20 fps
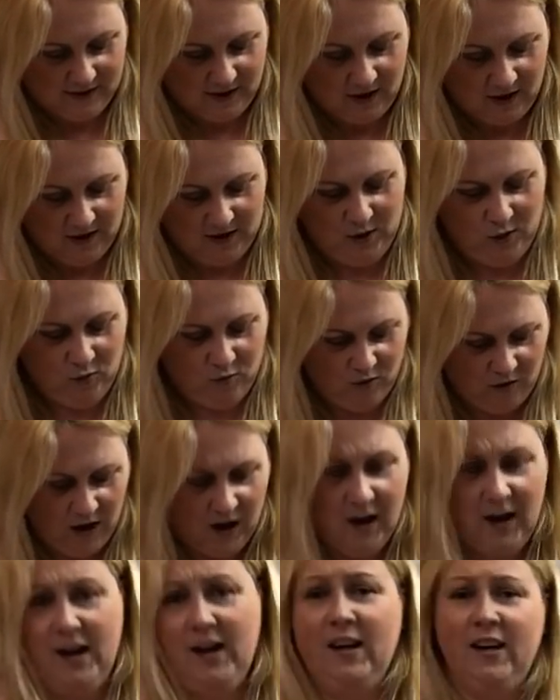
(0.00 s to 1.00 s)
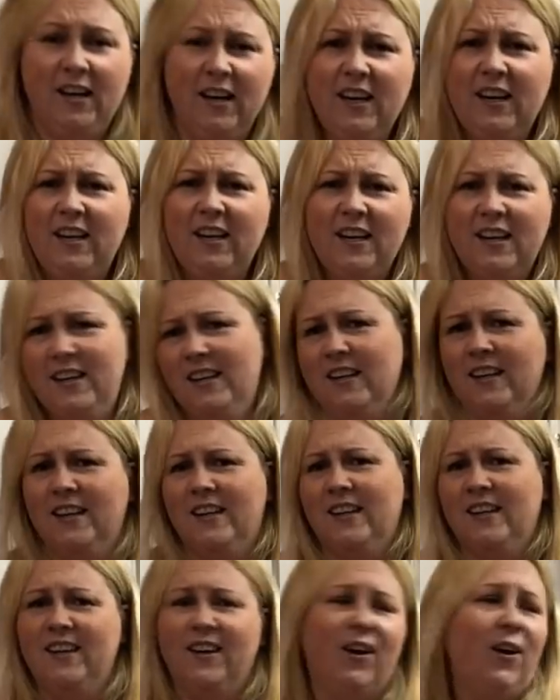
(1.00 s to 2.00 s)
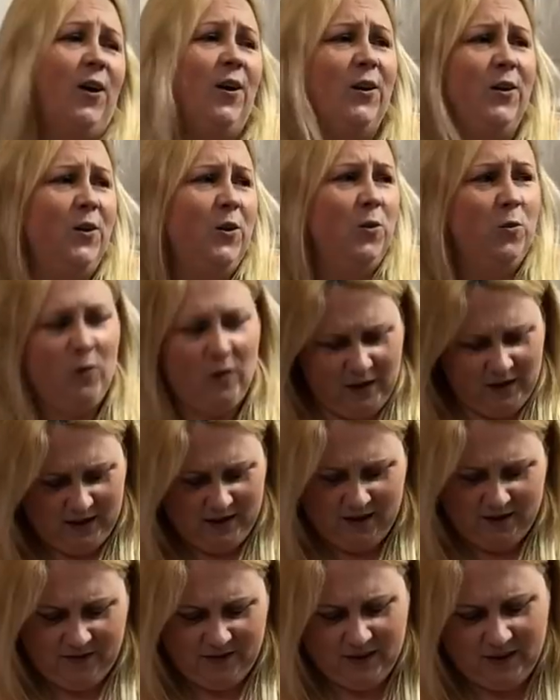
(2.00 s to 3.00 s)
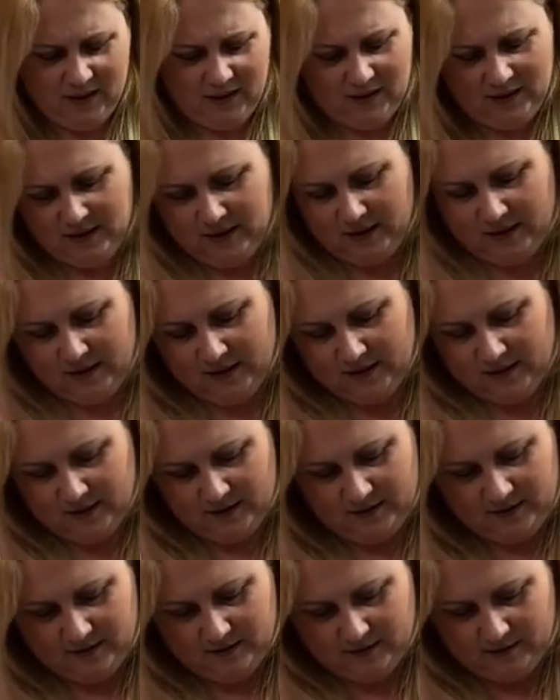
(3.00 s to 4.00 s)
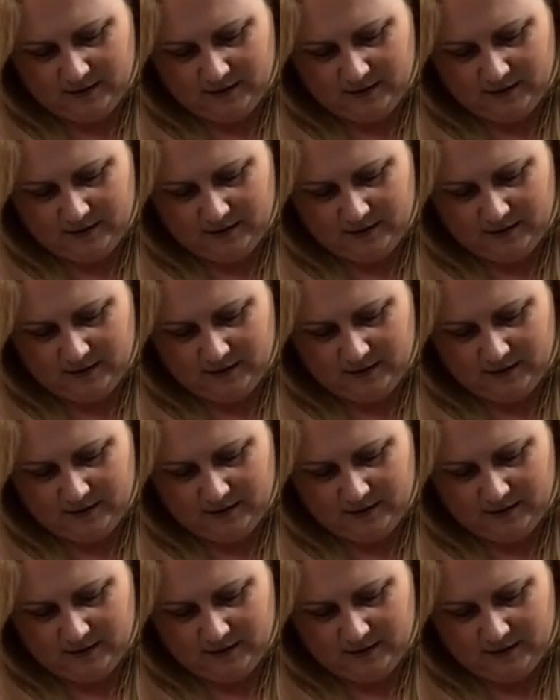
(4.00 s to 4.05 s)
Are you ready? Are you ready for love?